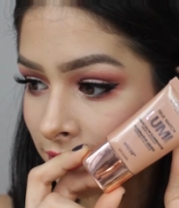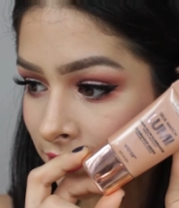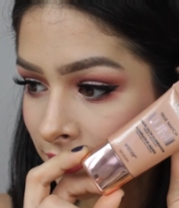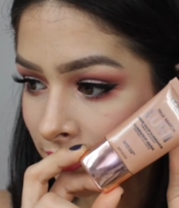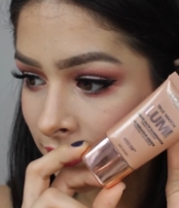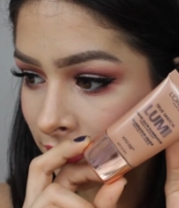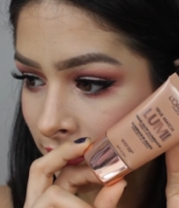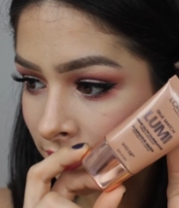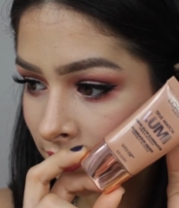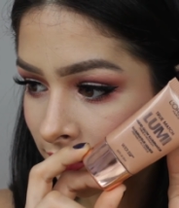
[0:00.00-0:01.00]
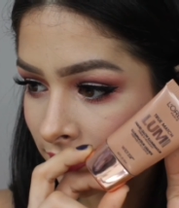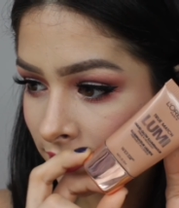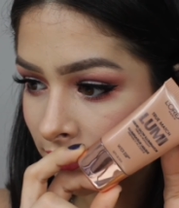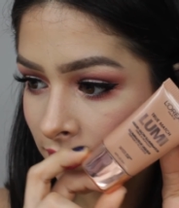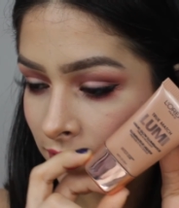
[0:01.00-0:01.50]
highlight, I'm putting
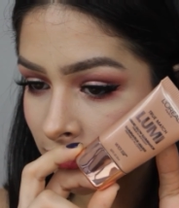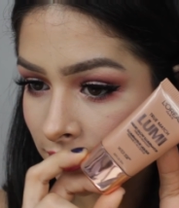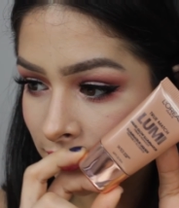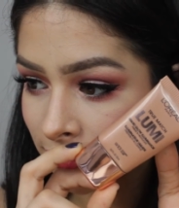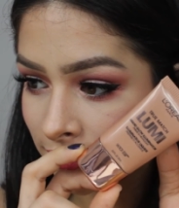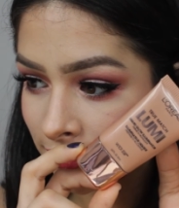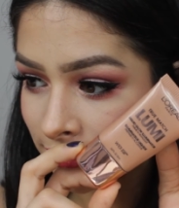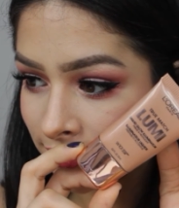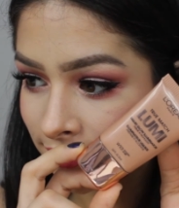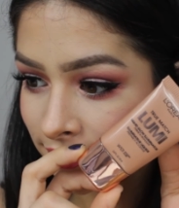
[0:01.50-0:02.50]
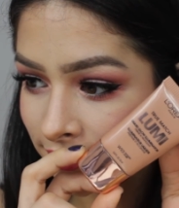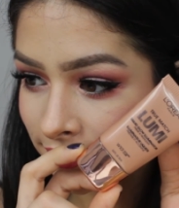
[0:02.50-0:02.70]
this base. This is the